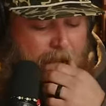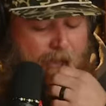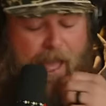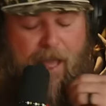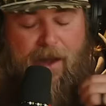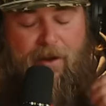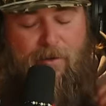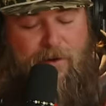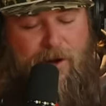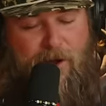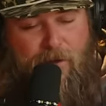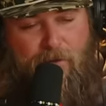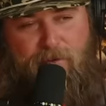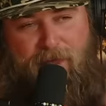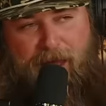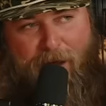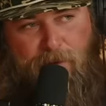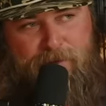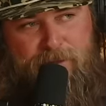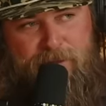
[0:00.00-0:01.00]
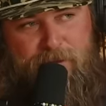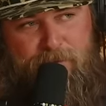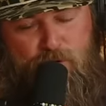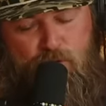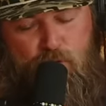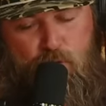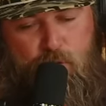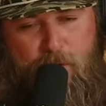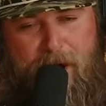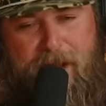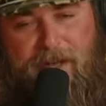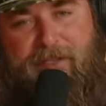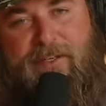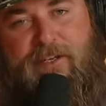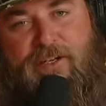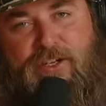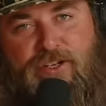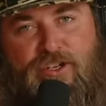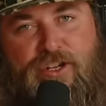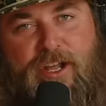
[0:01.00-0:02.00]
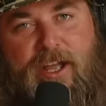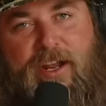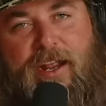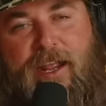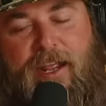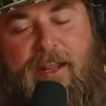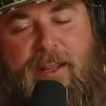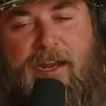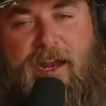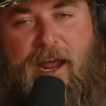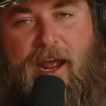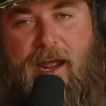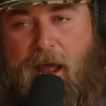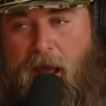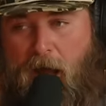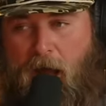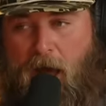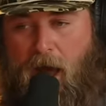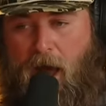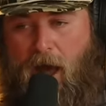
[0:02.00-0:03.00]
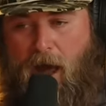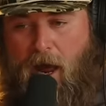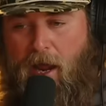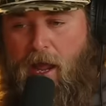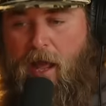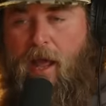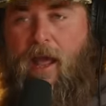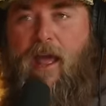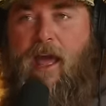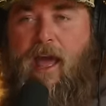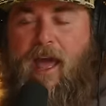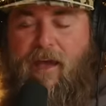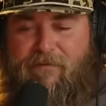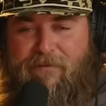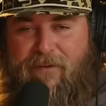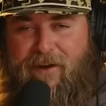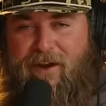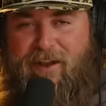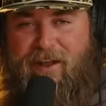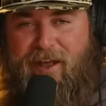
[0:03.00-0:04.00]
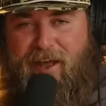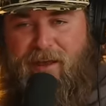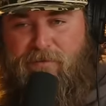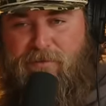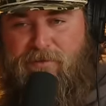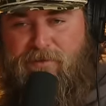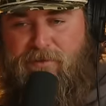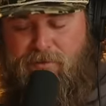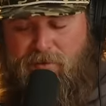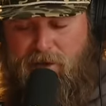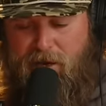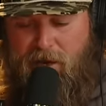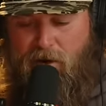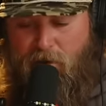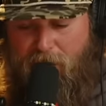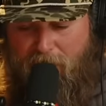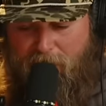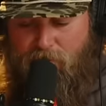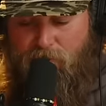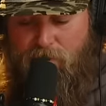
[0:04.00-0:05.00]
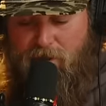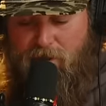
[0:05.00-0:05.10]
I don't know. That was some crazy shit. And then I, I finally, I'm just, you know, after